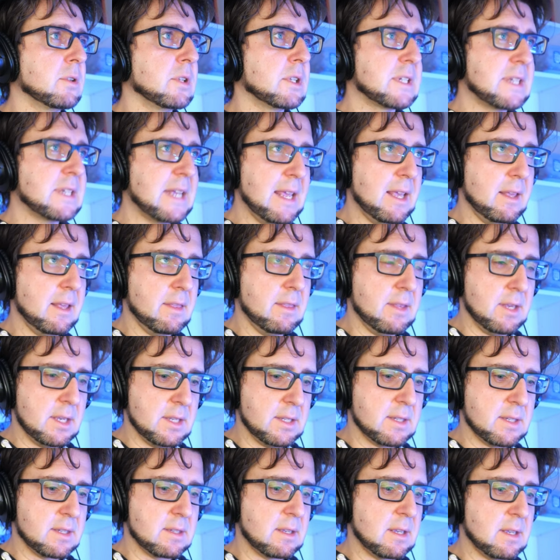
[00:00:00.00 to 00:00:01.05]
gonna take
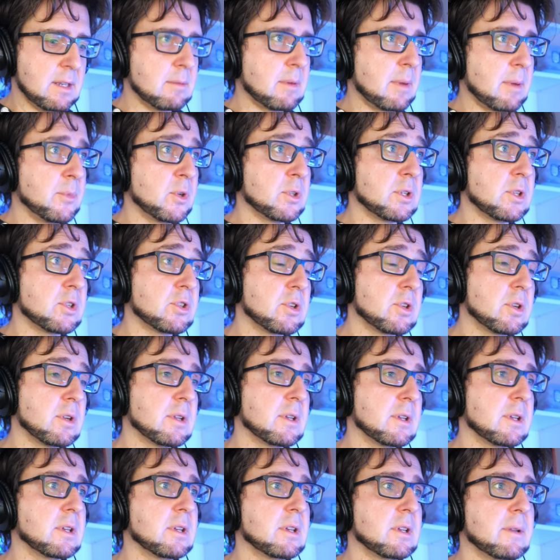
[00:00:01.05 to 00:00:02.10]
this and I'm gonna
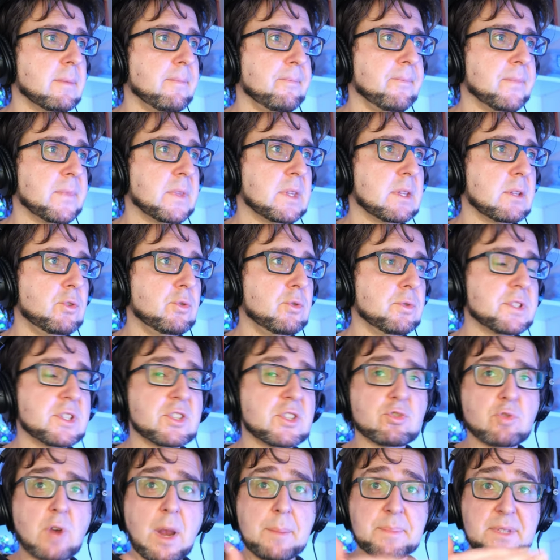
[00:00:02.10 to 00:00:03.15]
use the
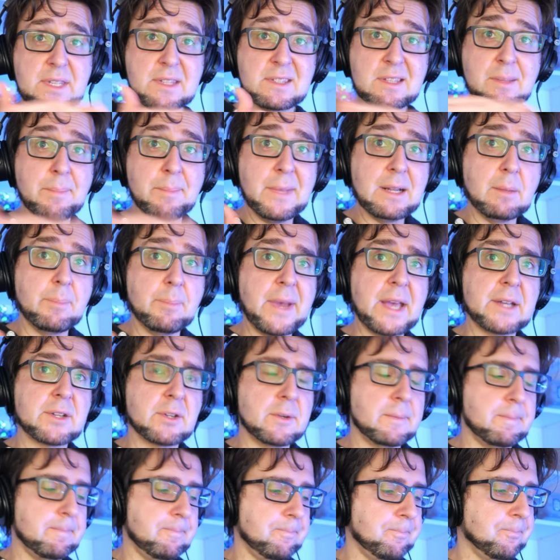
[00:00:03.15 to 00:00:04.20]
stripes as the middle
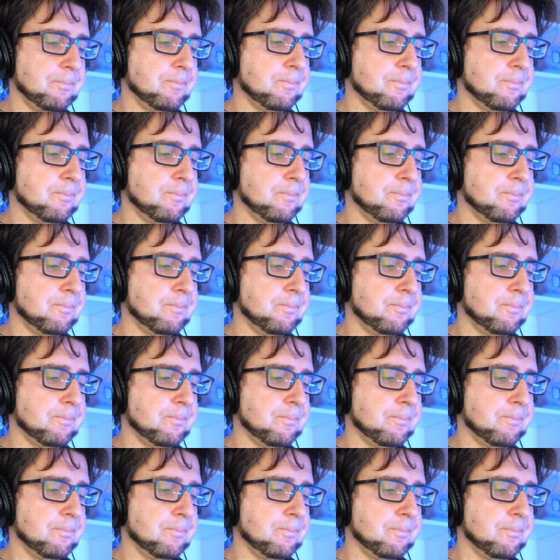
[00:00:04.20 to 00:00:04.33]
pattern